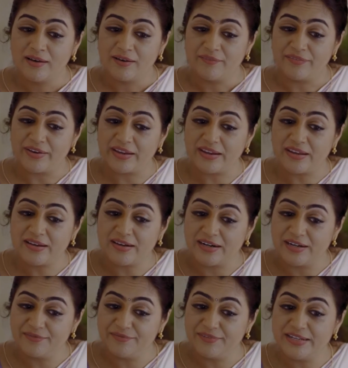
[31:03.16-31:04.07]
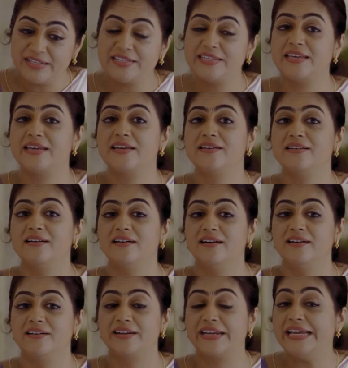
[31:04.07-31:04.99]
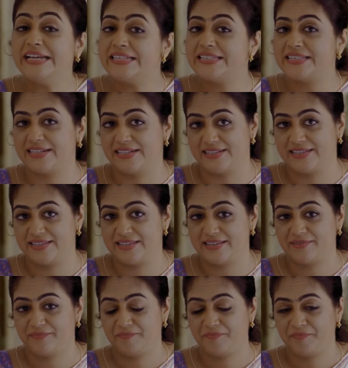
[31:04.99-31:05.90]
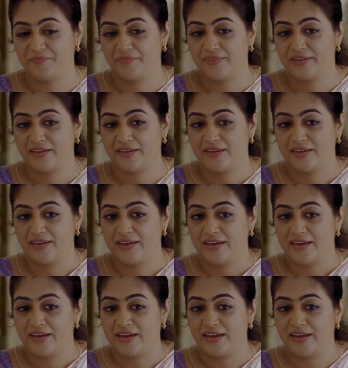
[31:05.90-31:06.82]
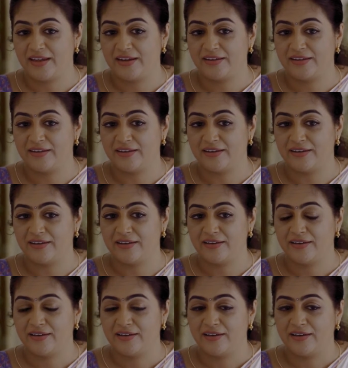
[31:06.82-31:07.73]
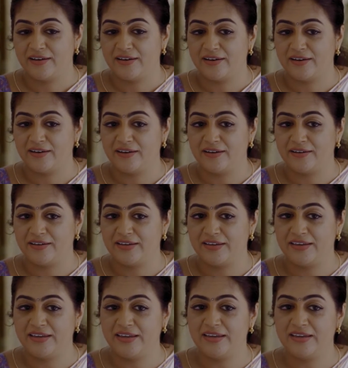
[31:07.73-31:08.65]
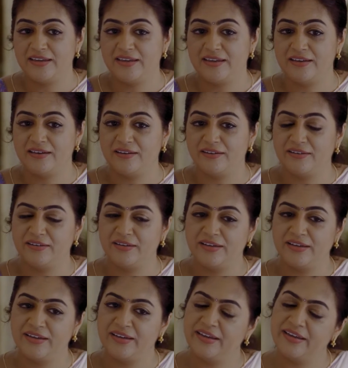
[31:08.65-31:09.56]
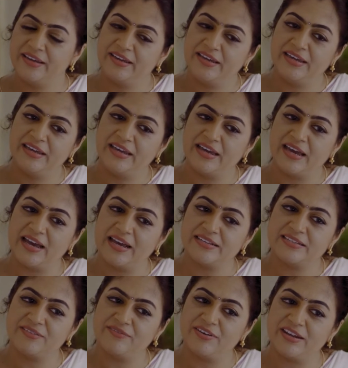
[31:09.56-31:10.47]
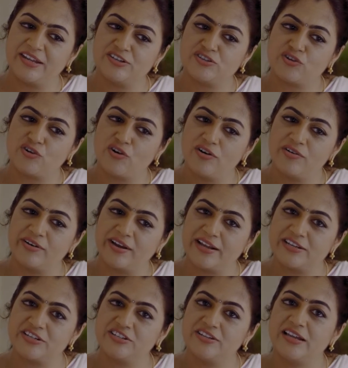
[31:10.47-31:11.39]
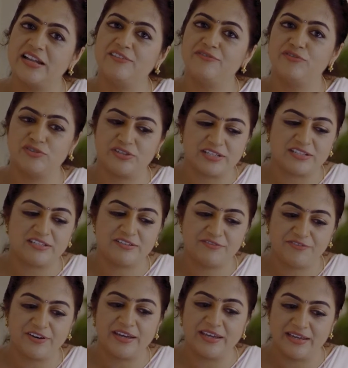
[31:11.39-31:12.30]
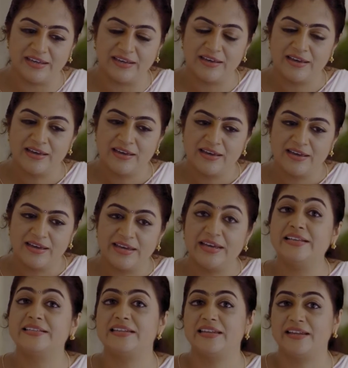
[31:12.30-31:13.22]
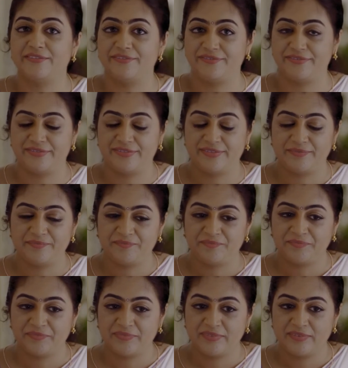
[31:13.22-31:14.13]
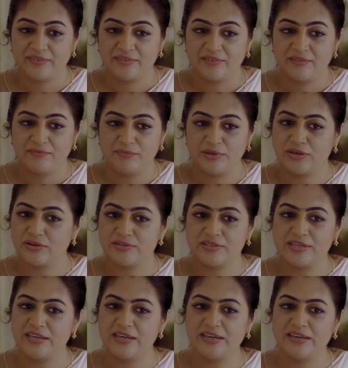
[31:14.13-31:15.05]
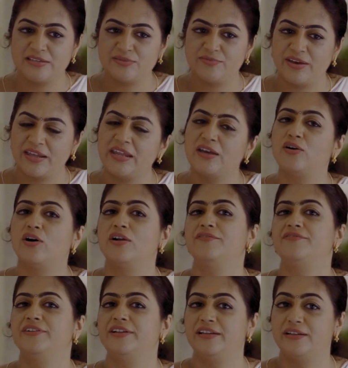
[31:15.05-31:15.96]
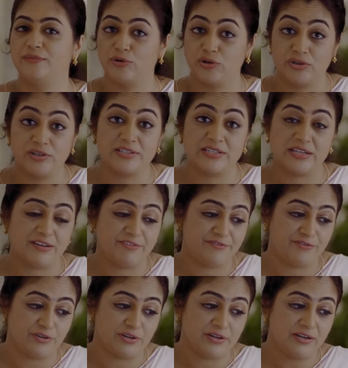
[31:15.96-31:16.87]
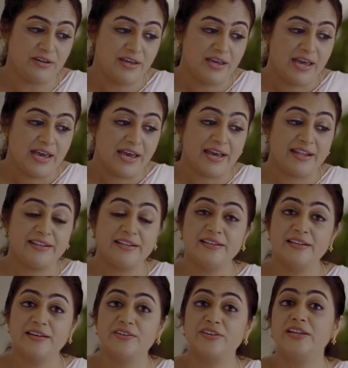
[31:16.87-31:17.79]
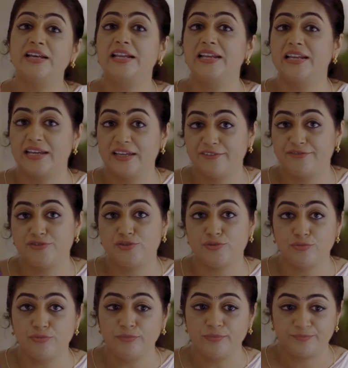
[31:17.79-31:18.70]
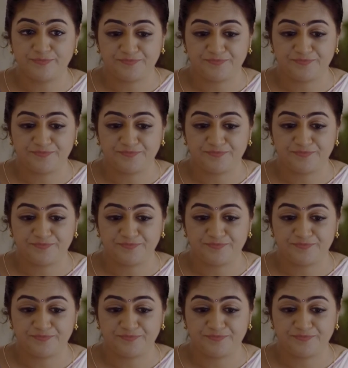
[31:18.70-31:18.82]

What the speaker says: very convincing reasons, and he has a very strong rationale for justifying his love, because he is very confident about his love for her. And in real life too,